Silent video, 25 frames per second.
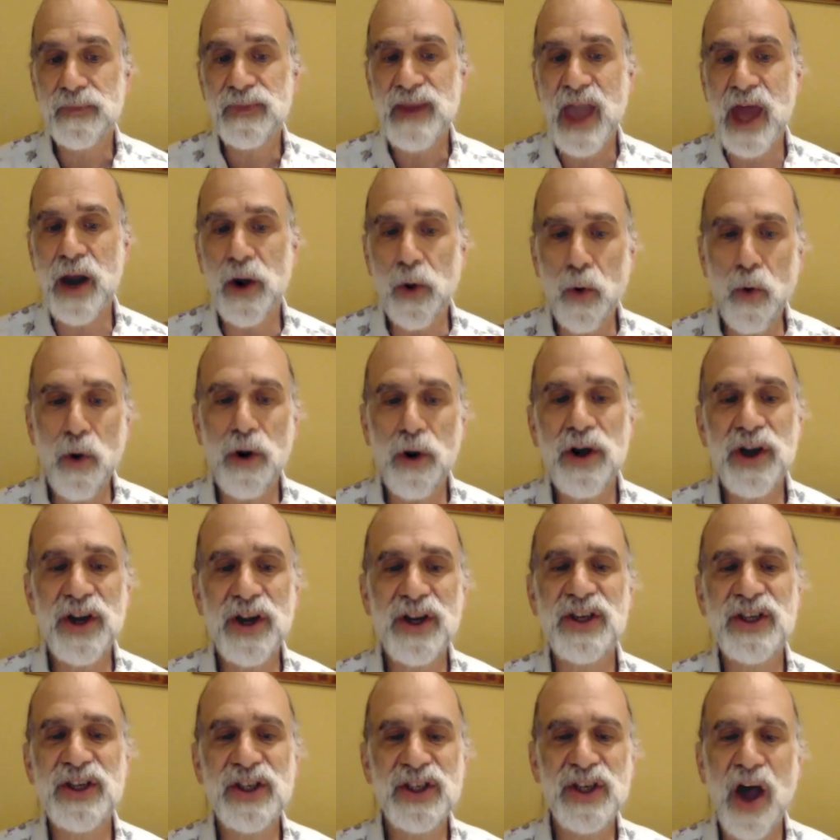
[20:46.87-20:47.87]
And in order to
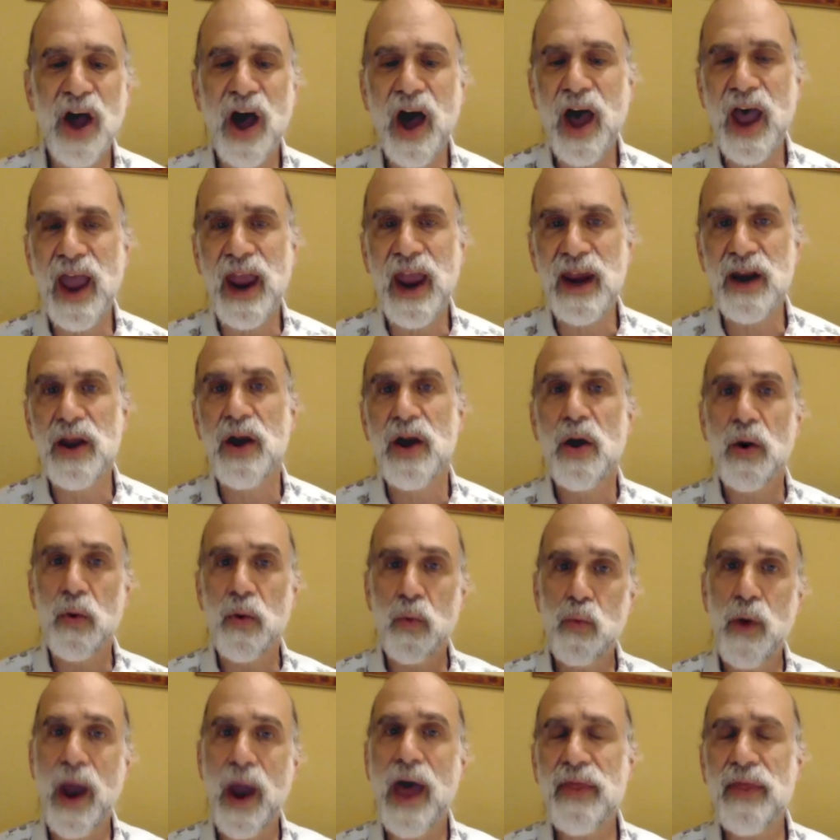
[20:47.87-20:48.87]
decide
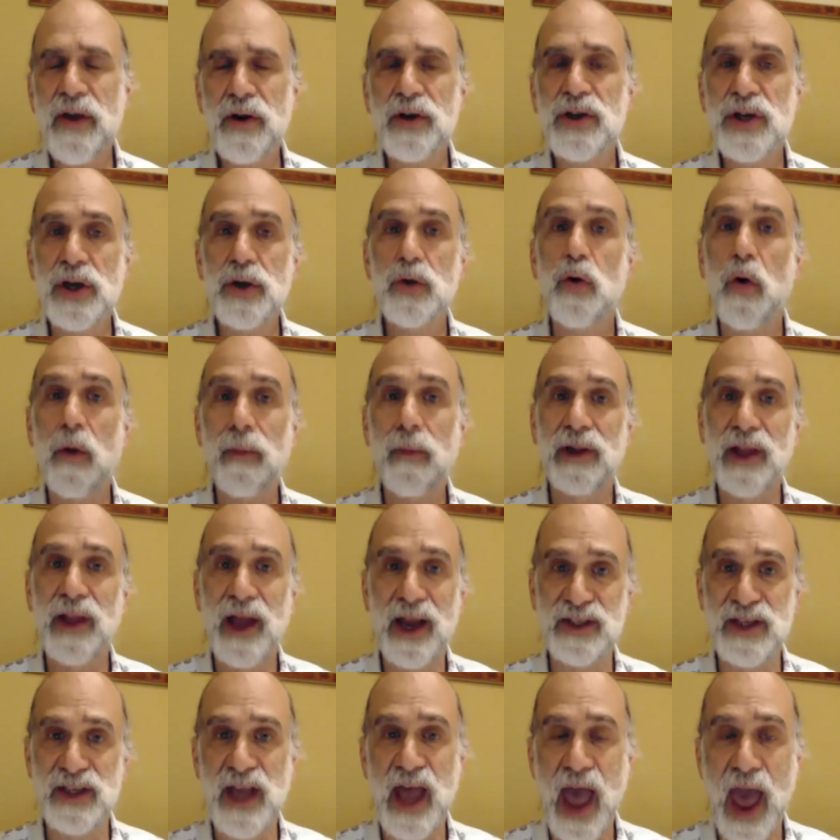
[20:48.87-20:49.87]
whether to
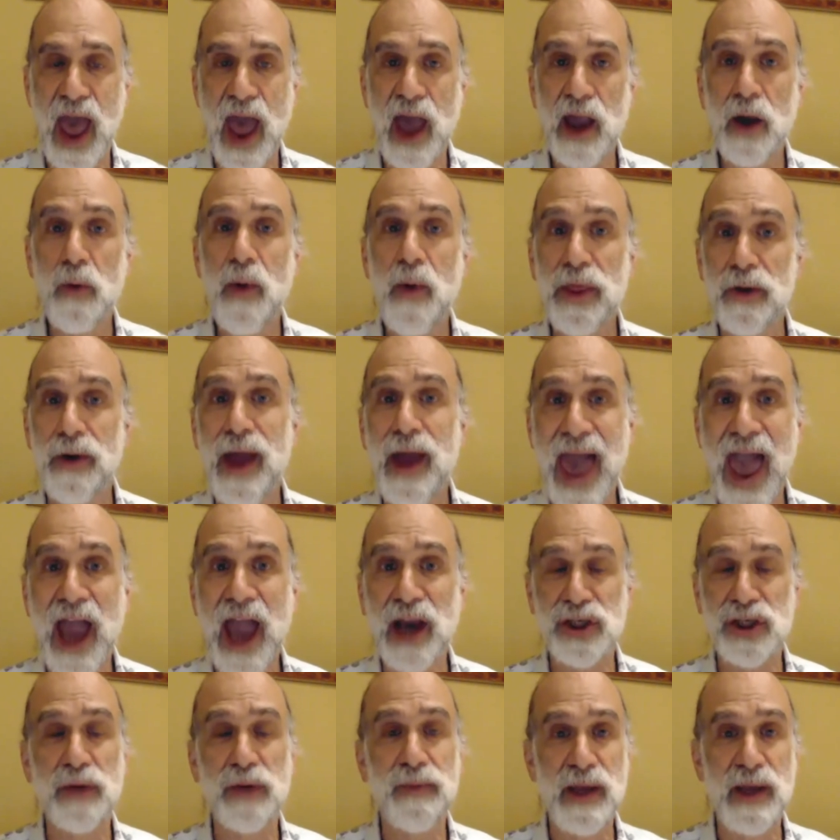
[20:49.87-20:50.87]
normalize a hack, whether a
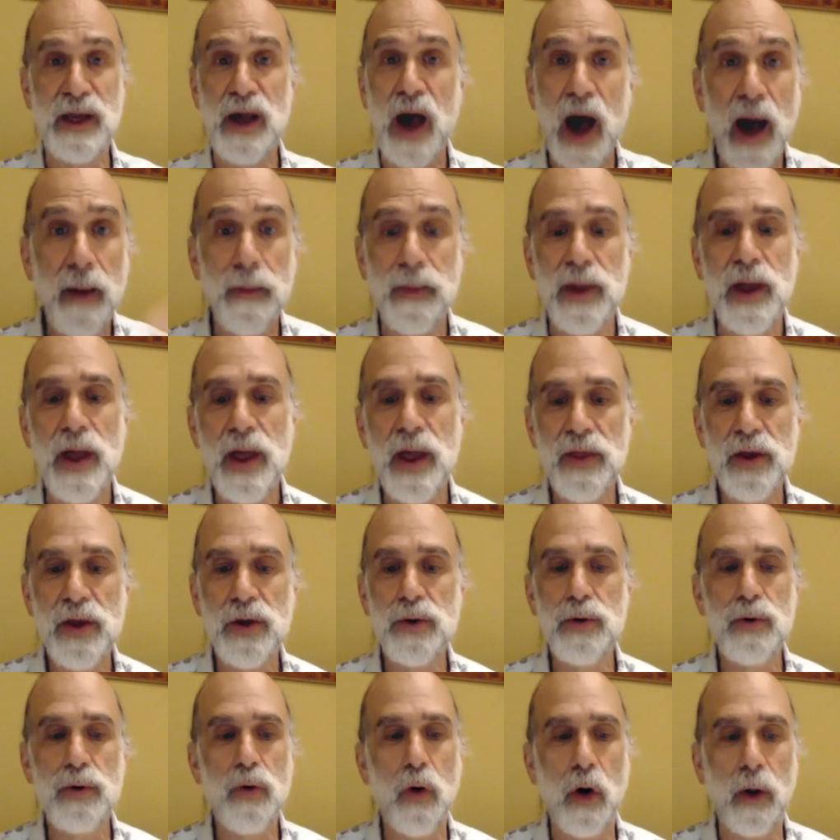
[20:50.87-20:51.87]
hack should become the
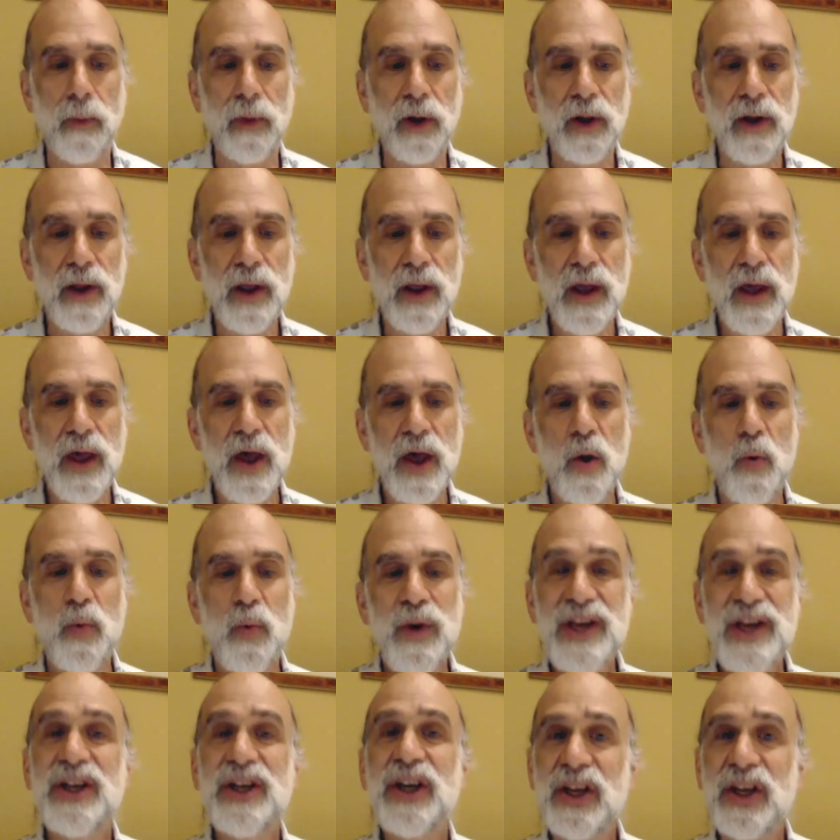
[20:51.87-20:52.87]
new normal,
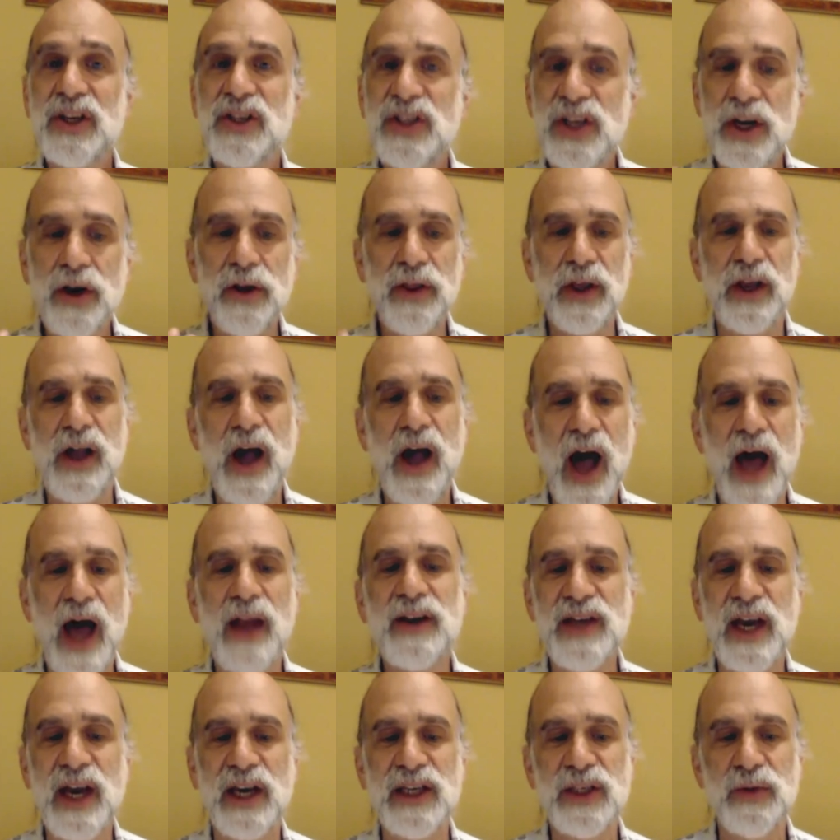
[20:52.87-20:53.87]
we need to consider the
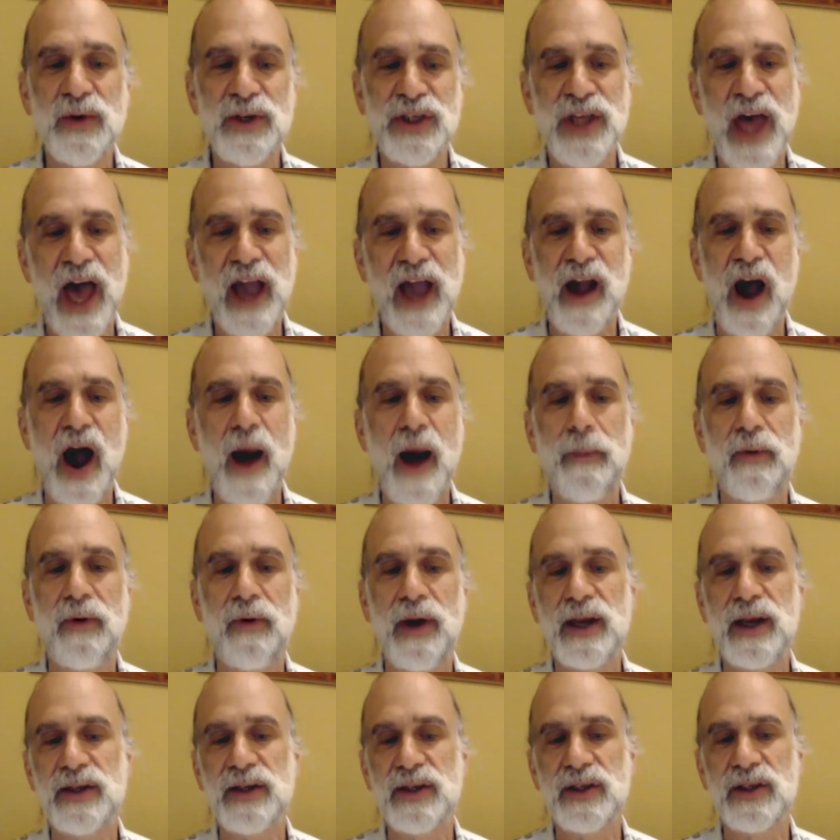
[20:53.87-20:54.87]
context in which the hack
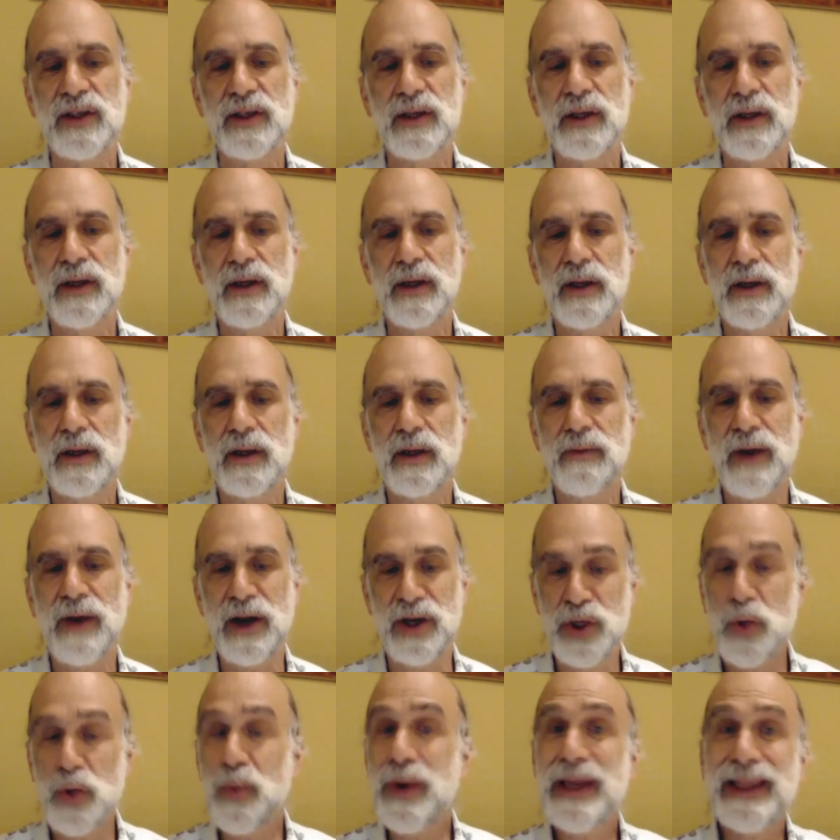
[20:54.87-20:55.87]
operates.
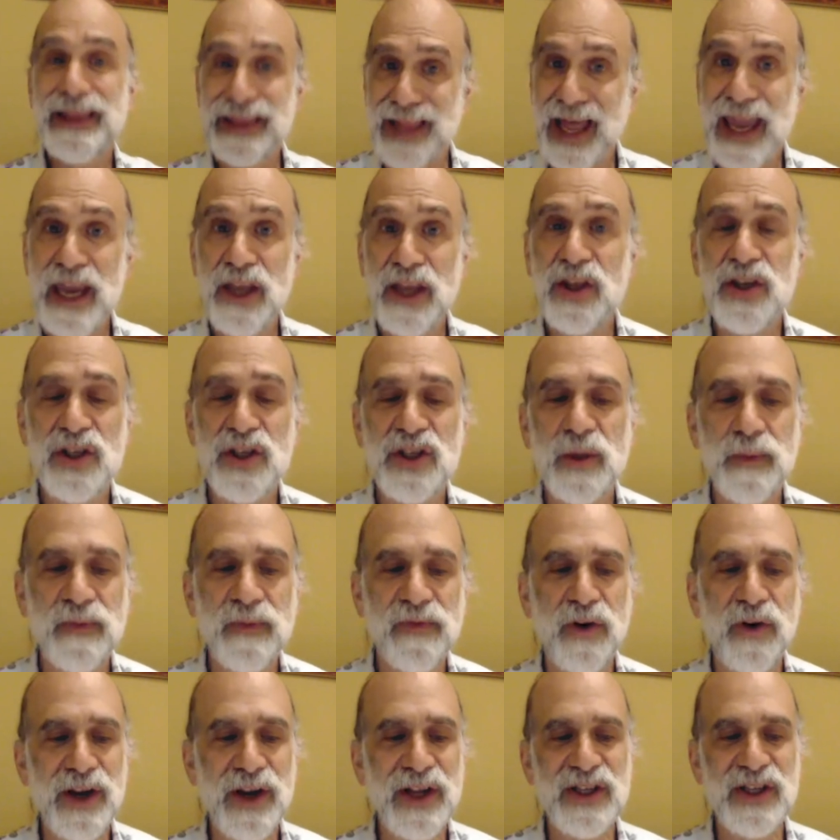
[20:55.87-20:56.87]
do we like the
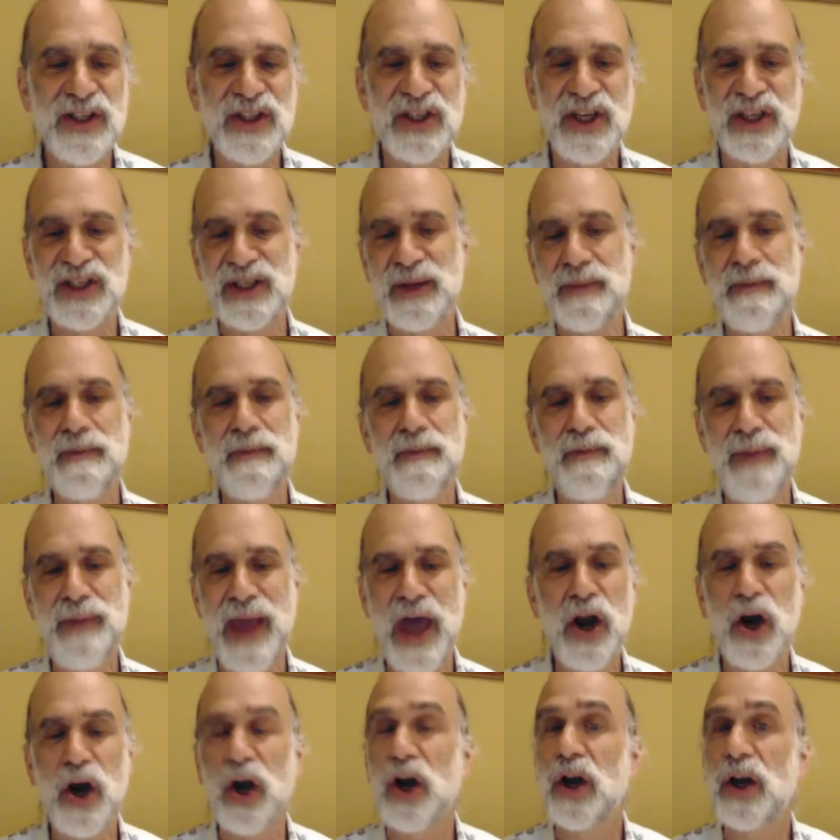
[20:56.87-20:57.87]
subverted system
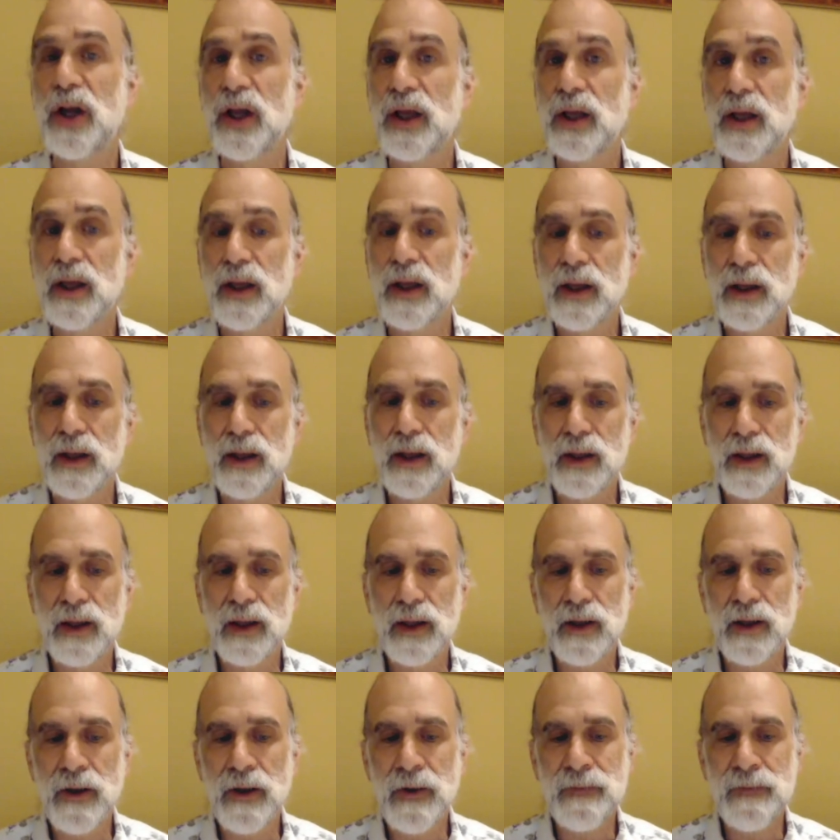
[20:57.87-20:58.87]
better?
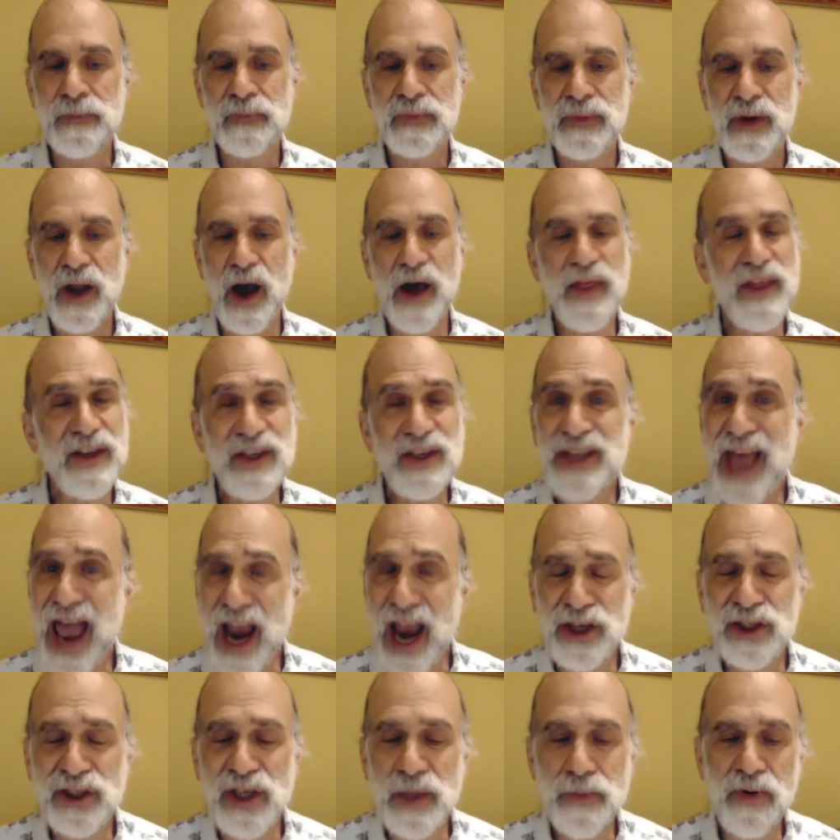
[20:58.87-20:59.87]
Uh, this is
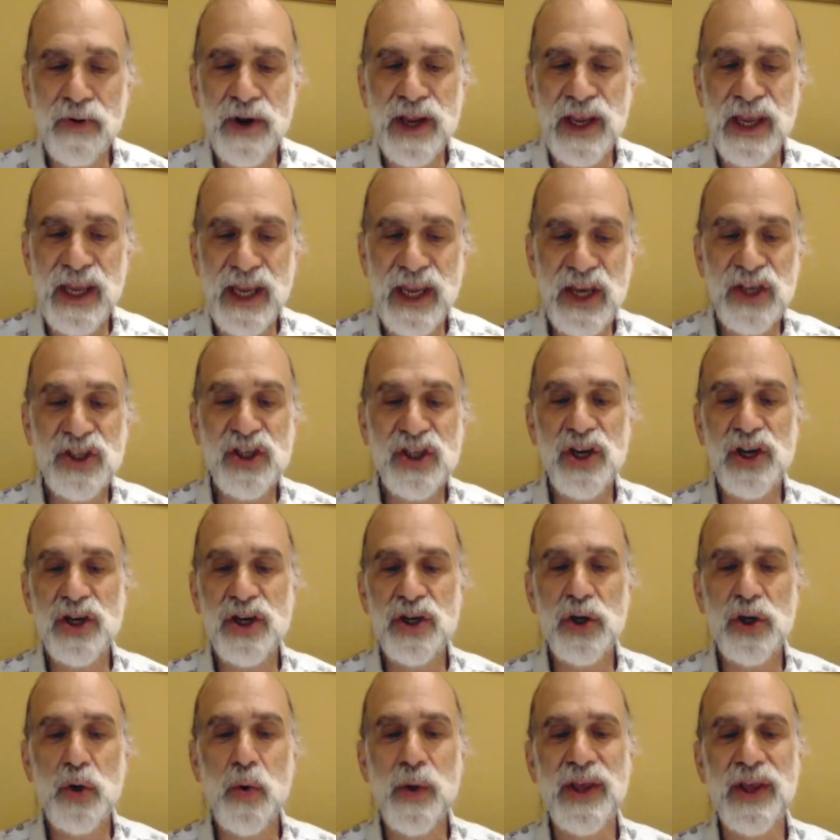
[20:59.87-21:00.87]
actually pretty easy to
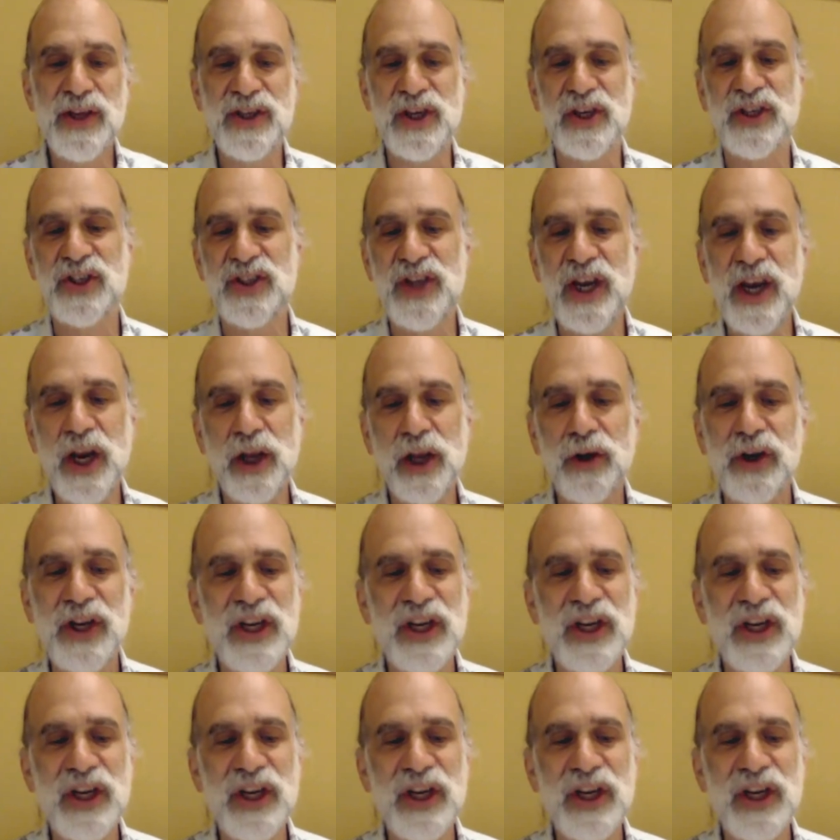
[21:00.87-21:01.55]
do when there's a singular